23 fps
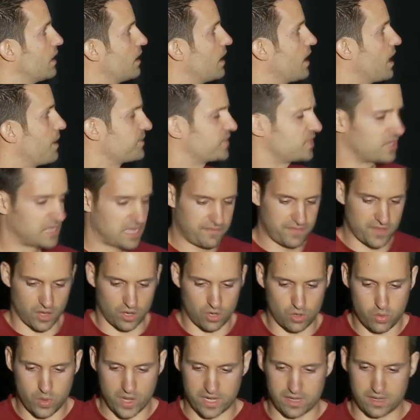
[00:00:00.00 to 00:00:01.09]
So I'll give you a
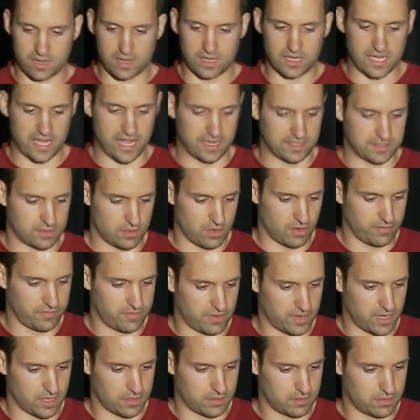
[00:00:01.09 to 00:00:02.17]
quick glance
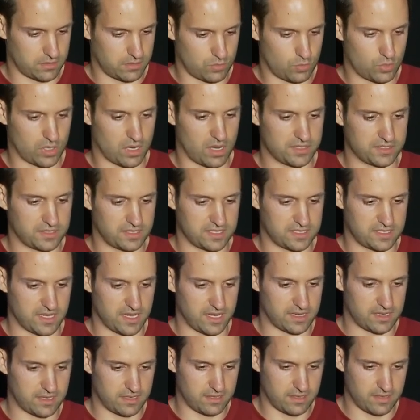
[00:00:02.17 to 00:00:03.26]
over at what ours looks
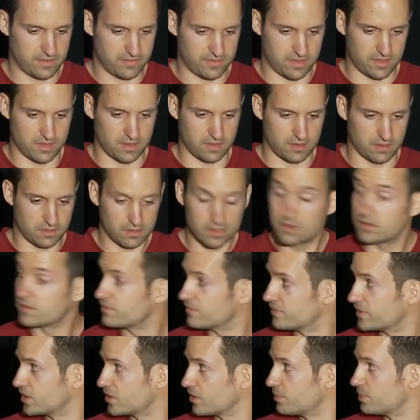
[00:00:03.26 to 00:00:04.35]
like if the
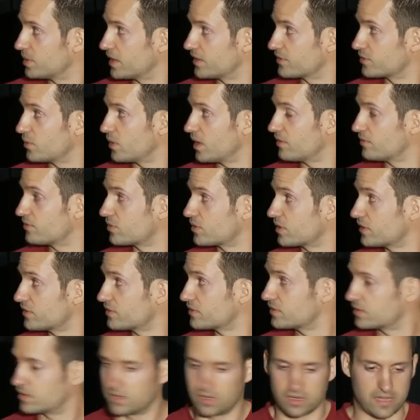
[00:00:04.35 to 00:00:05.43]
video plays well for
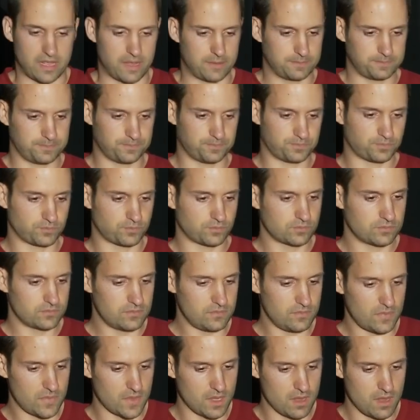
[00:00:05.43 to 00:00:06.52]
us.
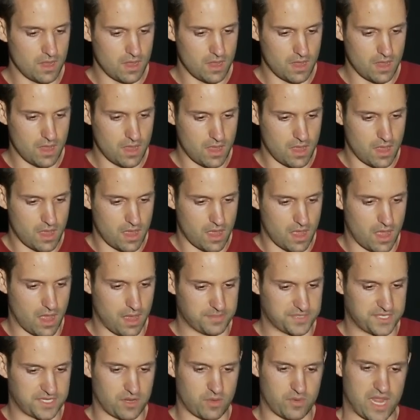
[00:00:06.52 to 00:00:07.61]

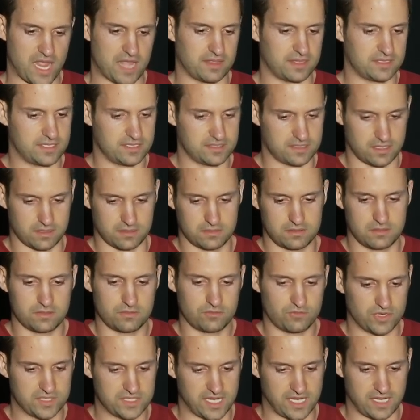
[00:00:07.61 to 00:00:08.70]
Okay. So again, this is a
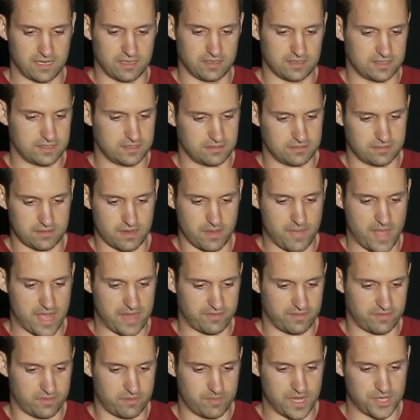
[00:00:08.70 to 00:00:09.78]
ridiculous amount
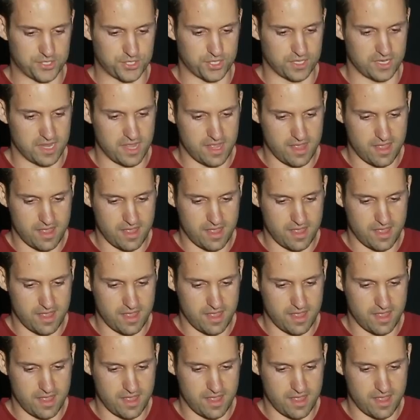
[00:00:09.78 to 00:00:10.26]
of information.